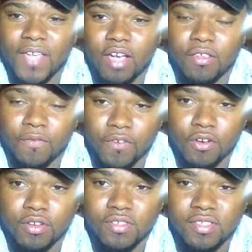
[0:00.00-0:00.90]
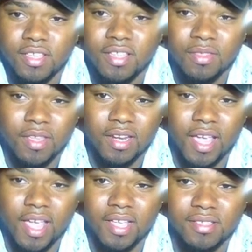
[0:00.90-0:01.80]
value first, then
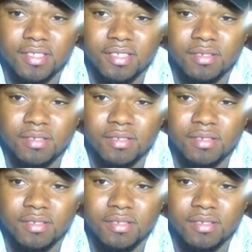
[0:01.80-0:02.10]
ask.